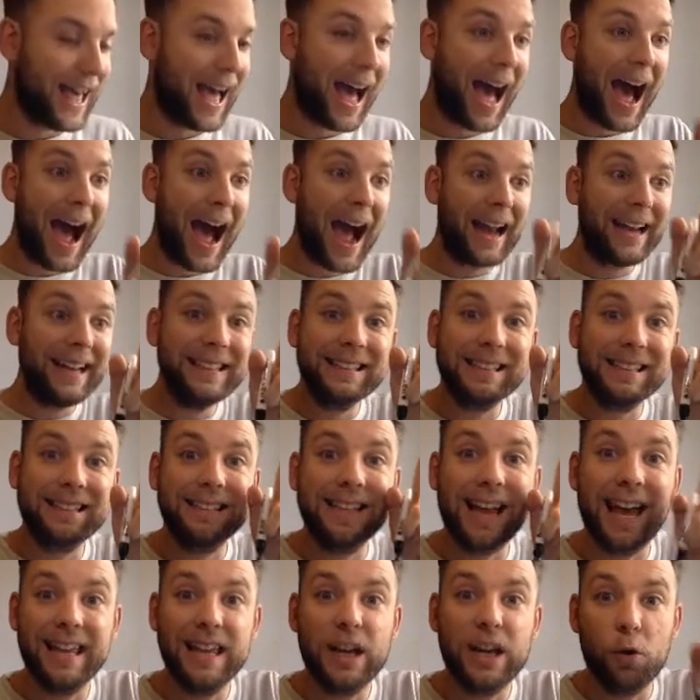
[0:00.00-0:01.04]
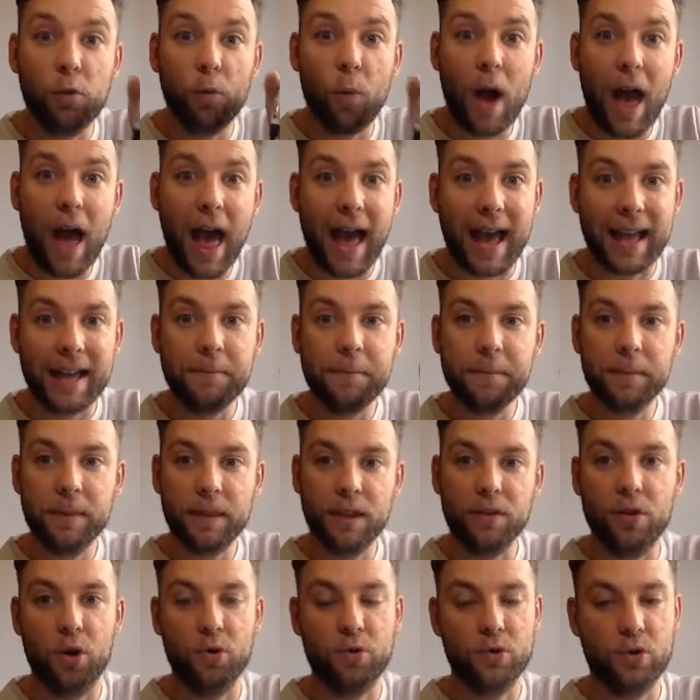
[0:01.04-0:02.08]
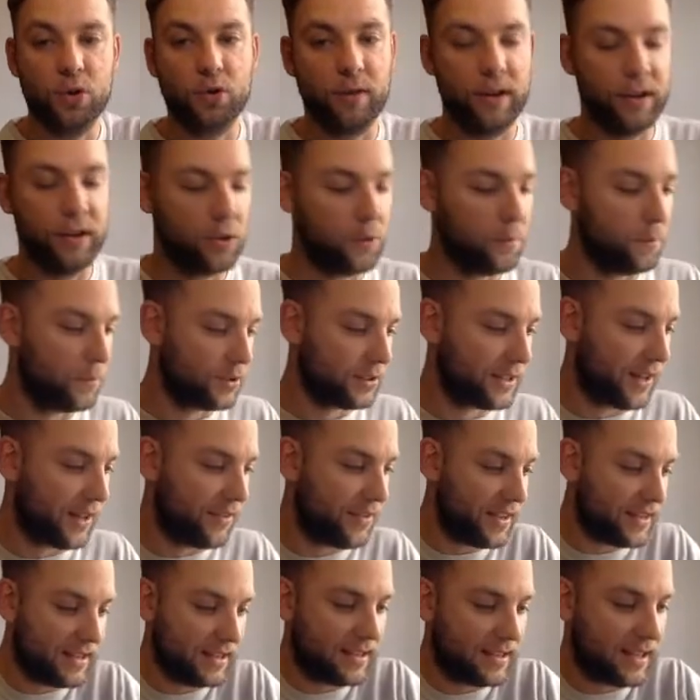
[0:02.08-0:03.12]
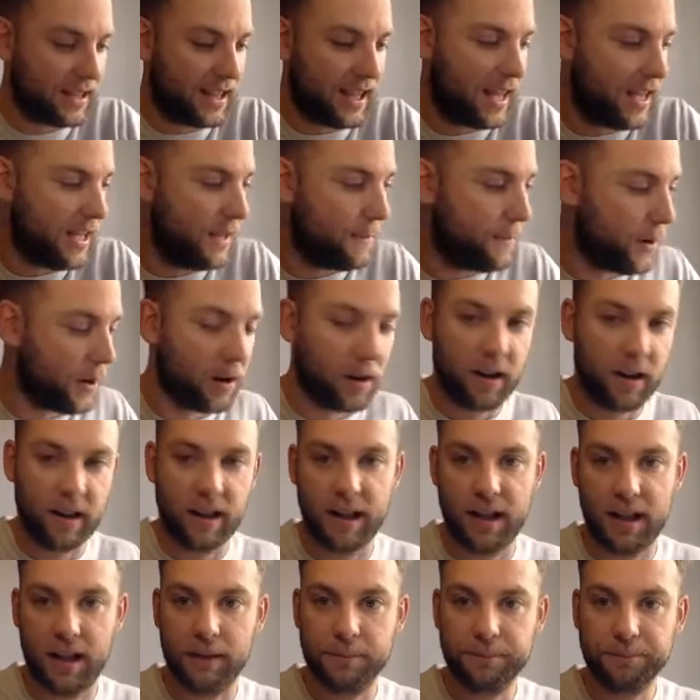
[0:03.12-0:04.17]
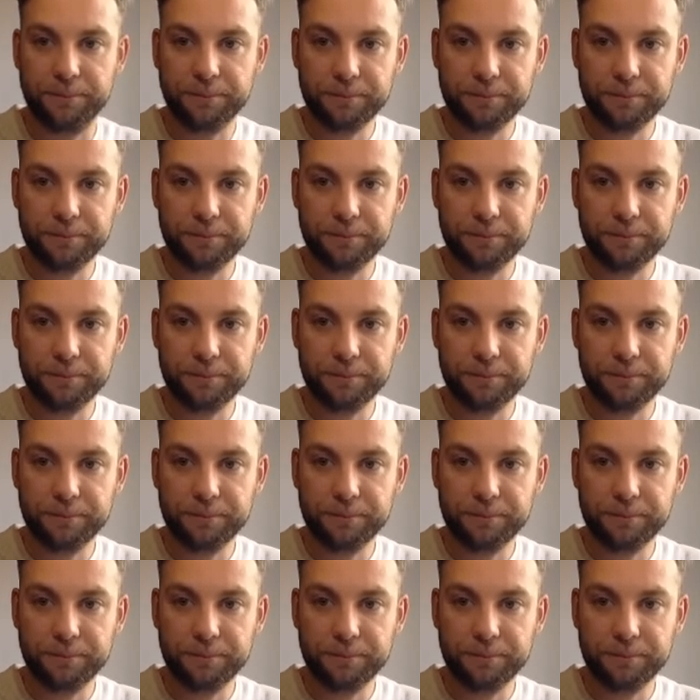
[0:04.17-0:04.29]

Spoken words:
I need to take away those 3 numbers. Now this is the key part here.